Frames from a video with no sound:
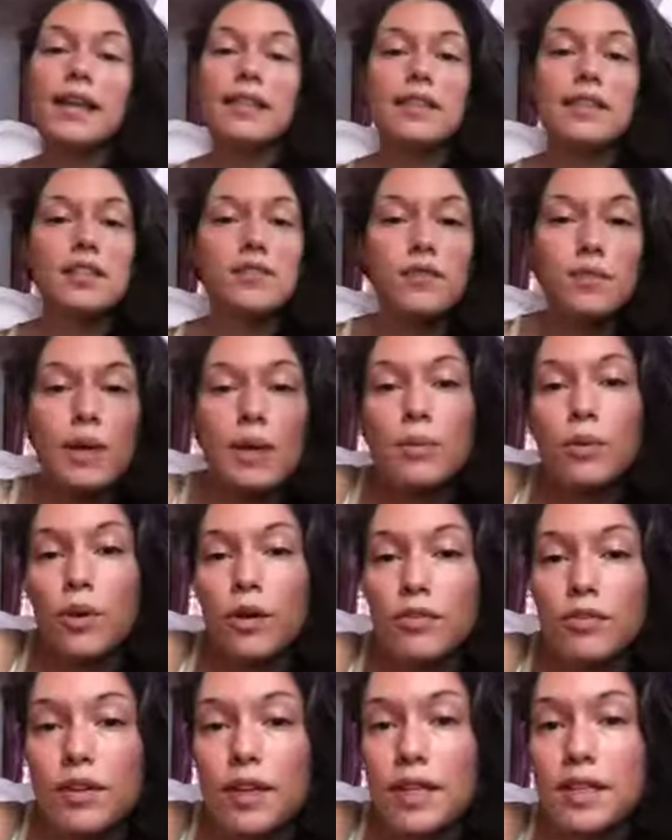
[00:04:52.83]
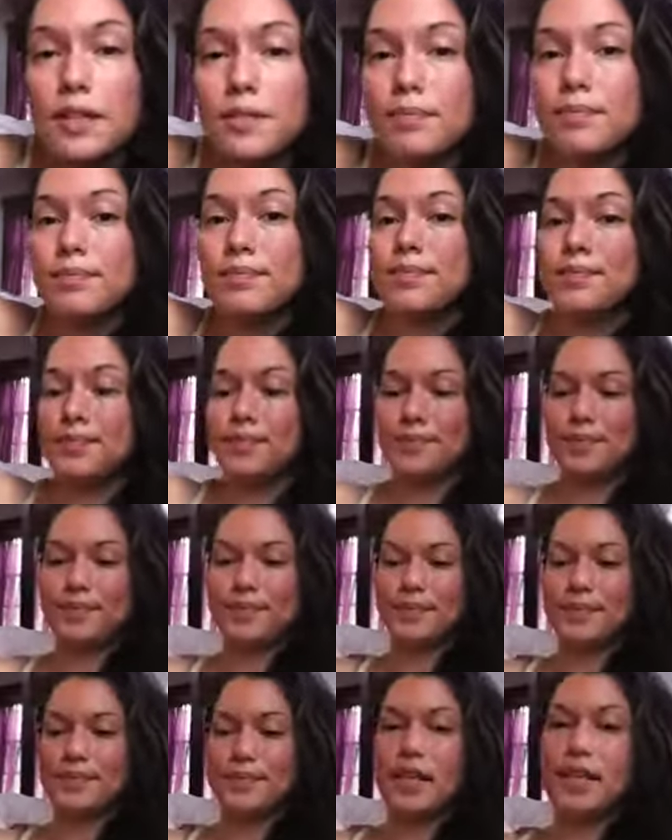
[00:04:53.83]
got this for my boyfriend.
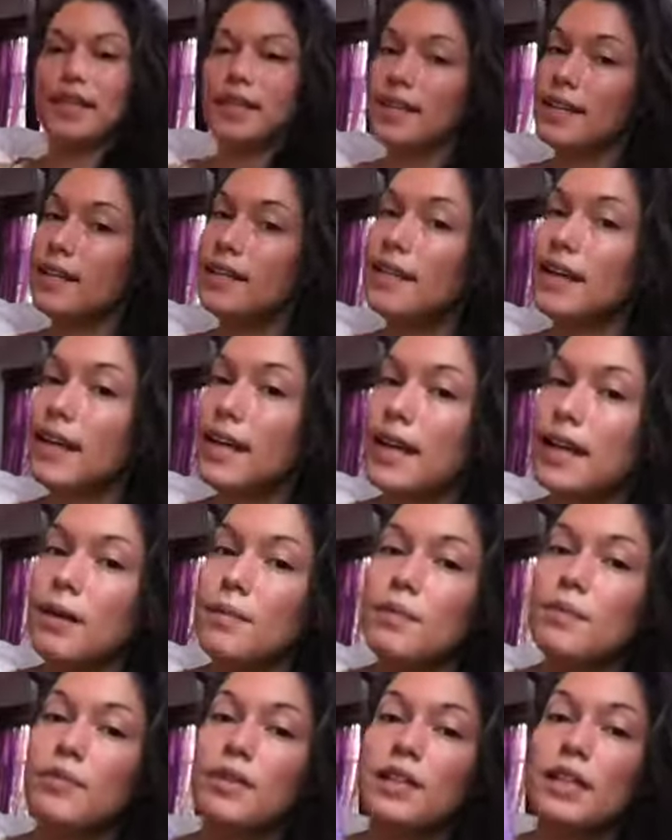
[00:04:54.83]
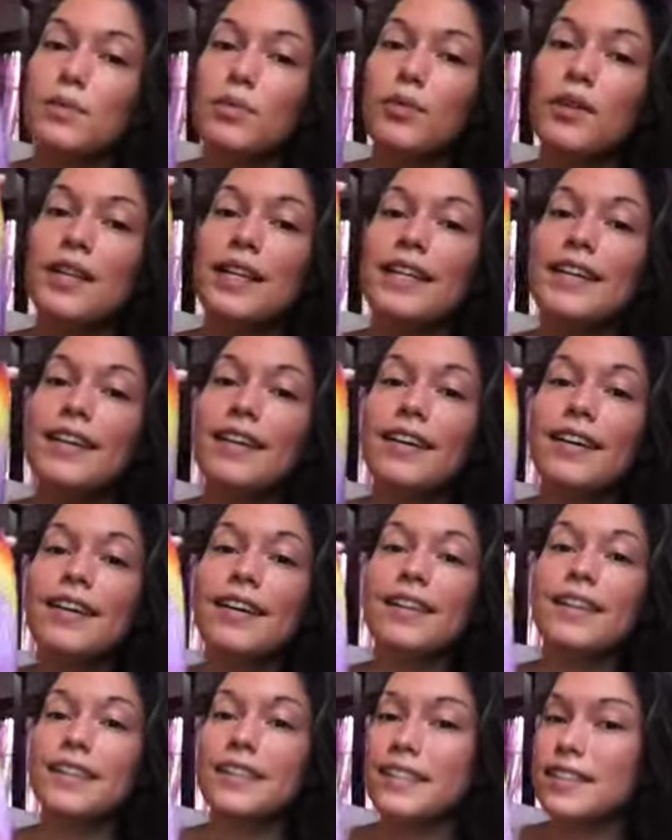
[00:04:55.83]
Um, really pretty
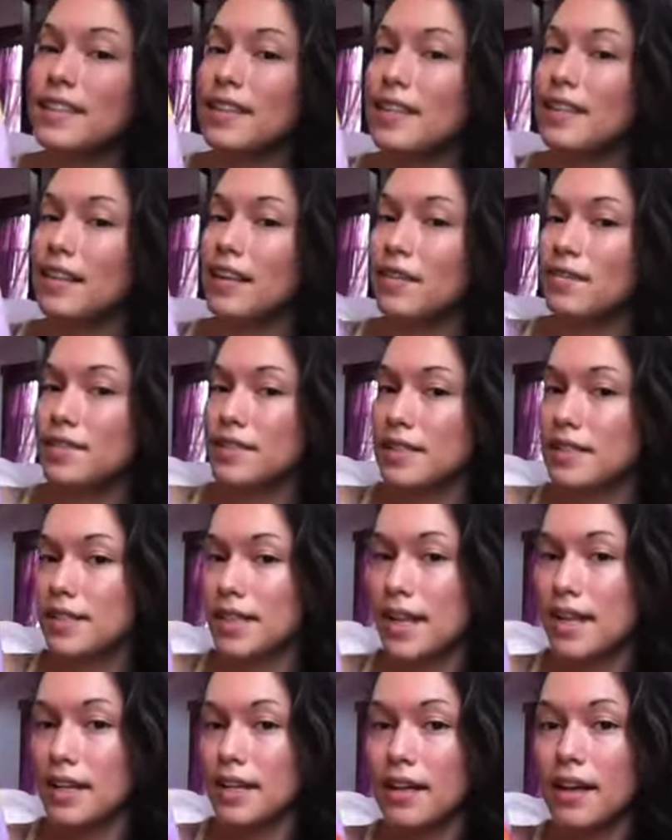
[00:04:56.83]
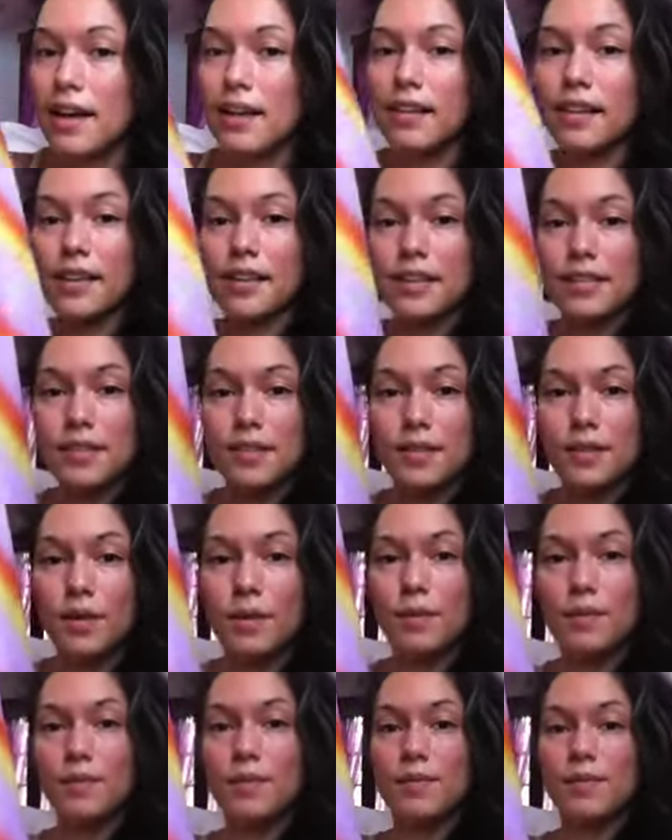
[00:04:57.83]
colors. He loves these kind of colors,
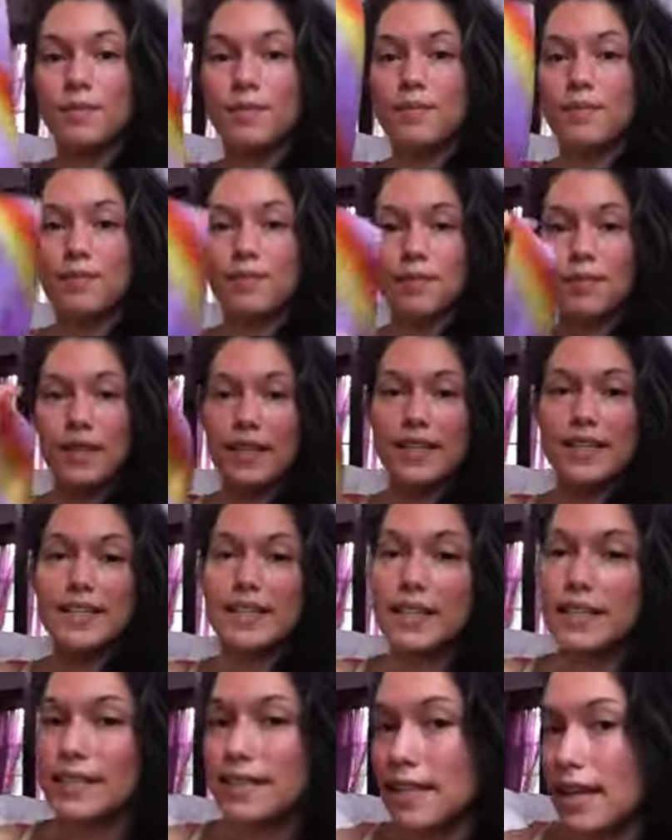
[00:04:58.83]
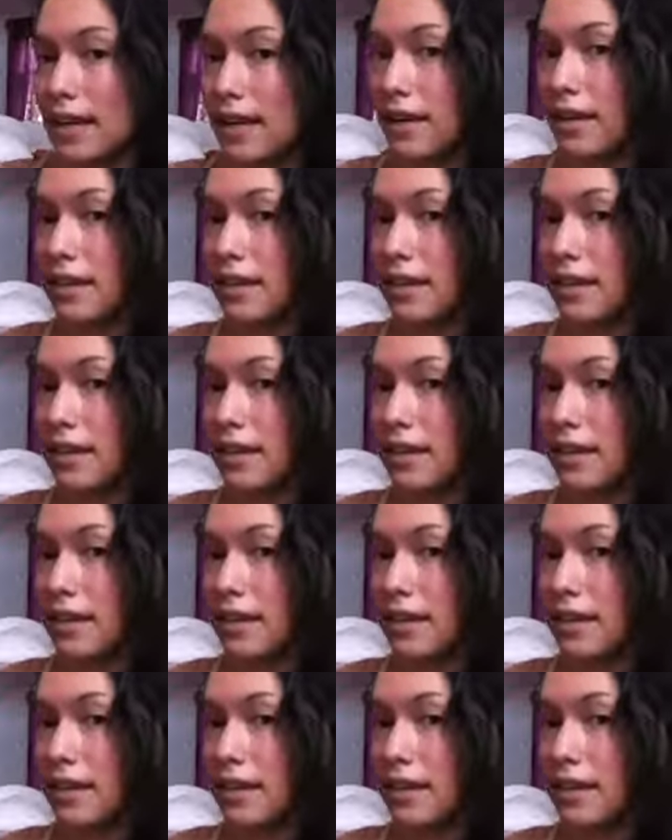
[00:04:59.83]
so like sunset